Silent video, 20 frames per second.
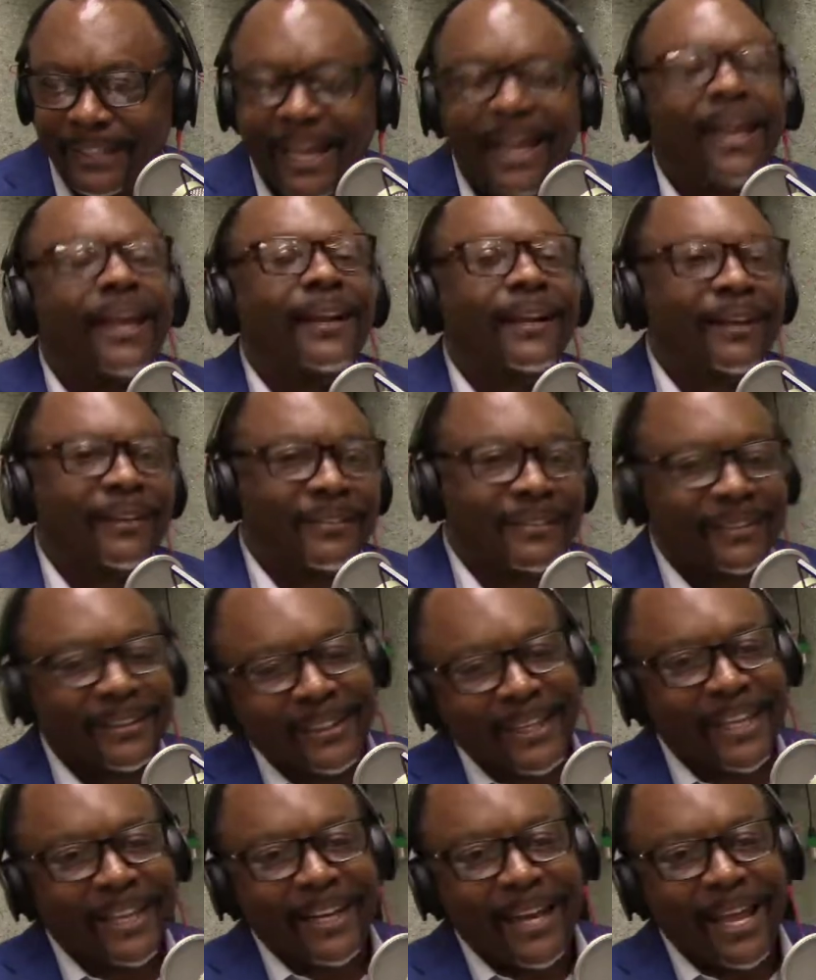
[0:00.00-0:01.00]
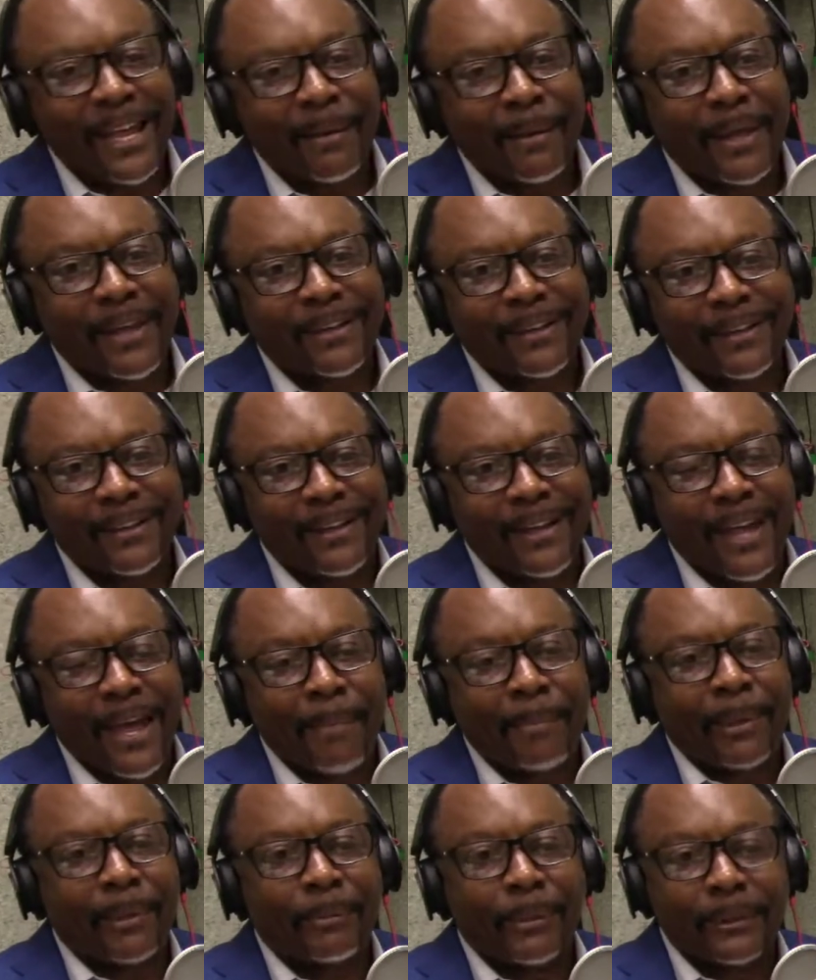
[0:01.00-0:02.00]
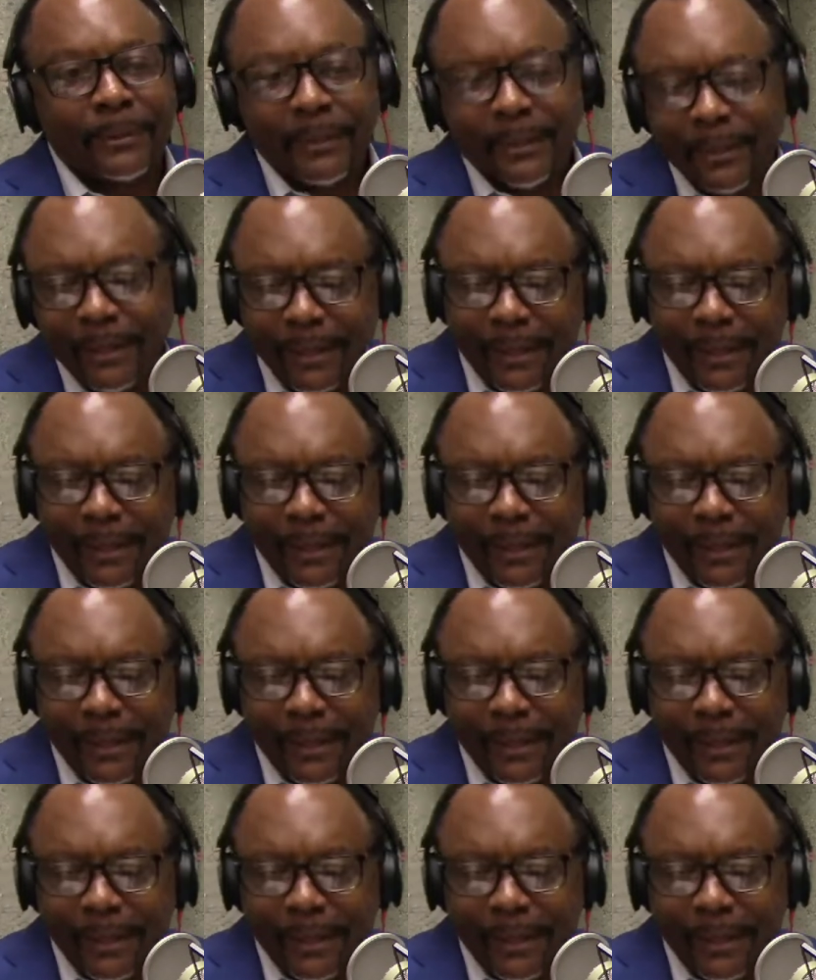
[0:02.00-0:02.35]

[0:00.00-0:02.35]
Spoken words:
There you go. Uninhabitable.